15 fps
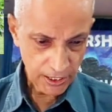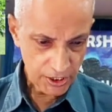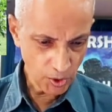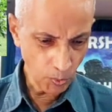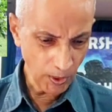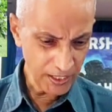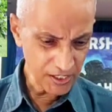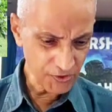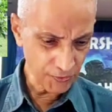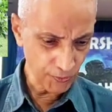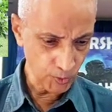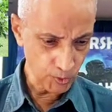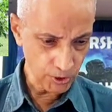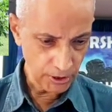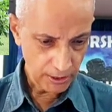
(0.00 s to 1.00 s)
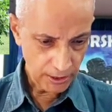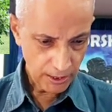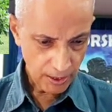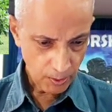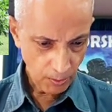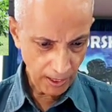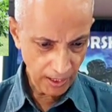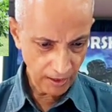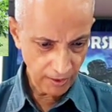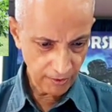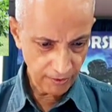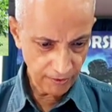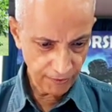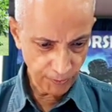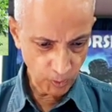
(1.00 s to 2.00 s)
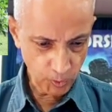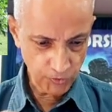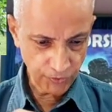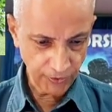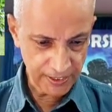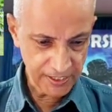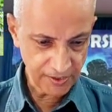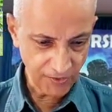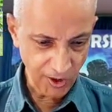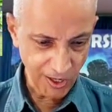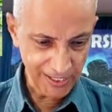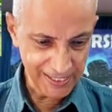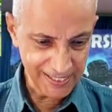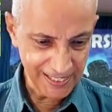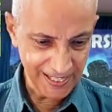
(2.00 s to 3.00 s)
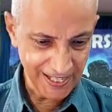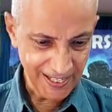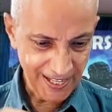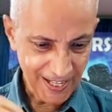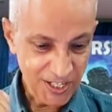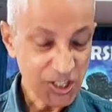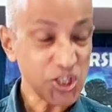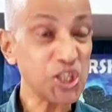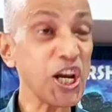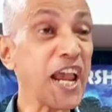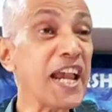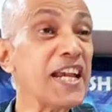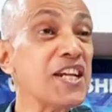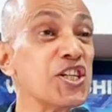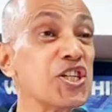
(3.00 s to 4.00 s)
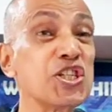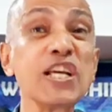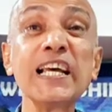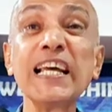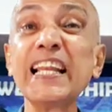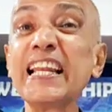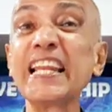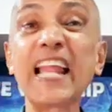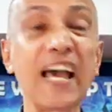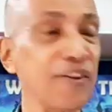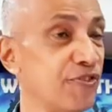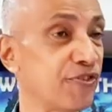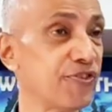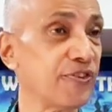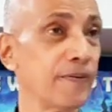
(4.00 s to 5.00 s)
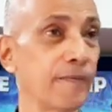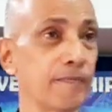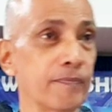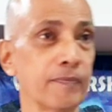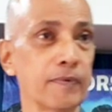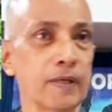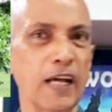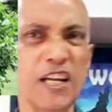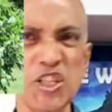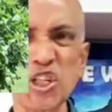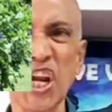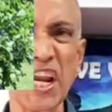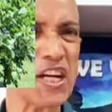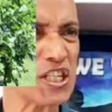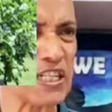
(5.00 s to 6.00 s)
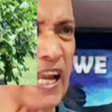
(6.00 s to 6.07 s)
So what is fruit? Well, fruit, first of all, is a changed life. A changed